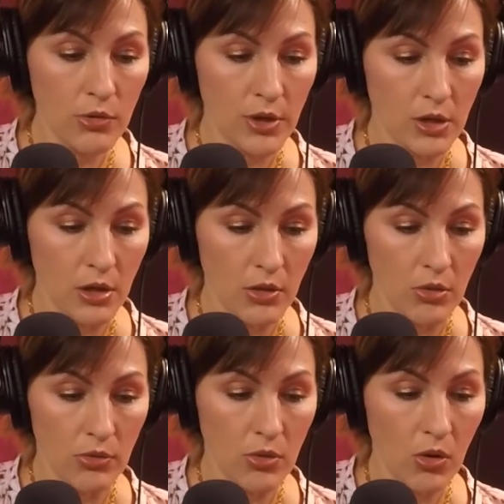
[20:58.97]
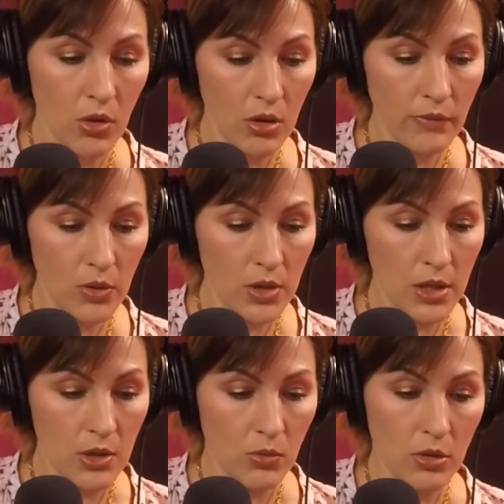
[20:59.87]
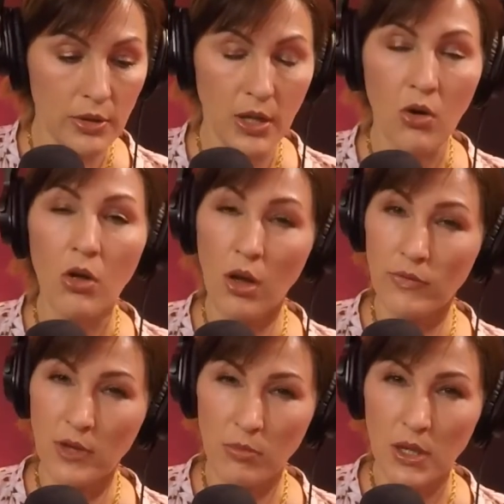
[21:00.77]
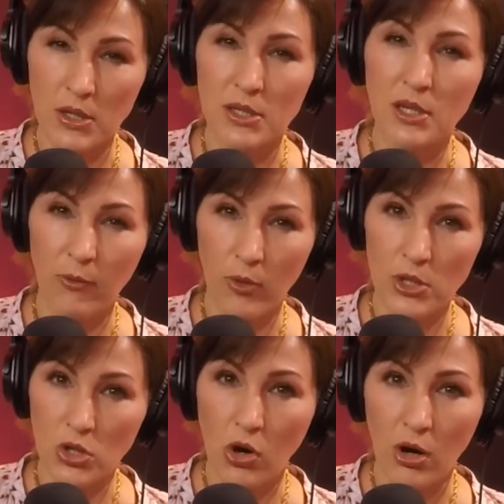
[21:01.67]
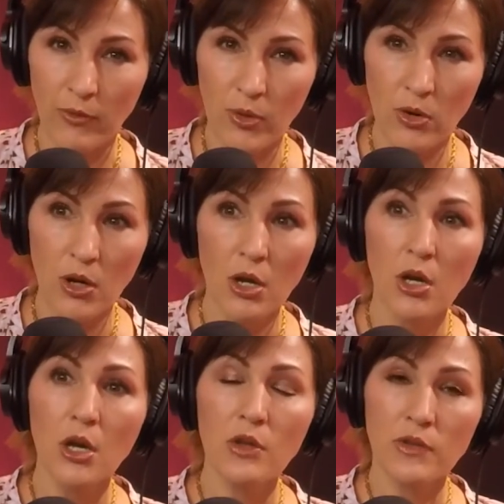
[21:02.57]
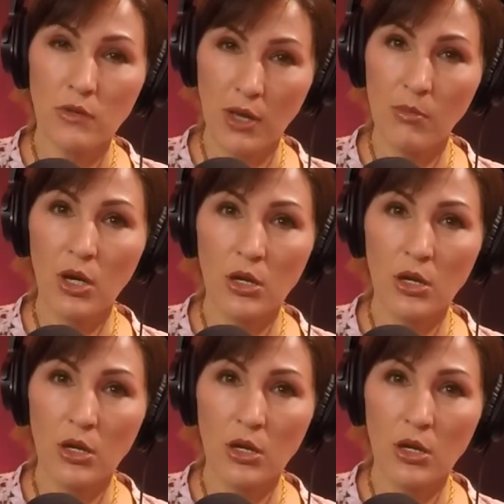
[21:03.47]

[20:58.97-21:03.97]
than another. They're all very equal and they all have something different to offer. So that might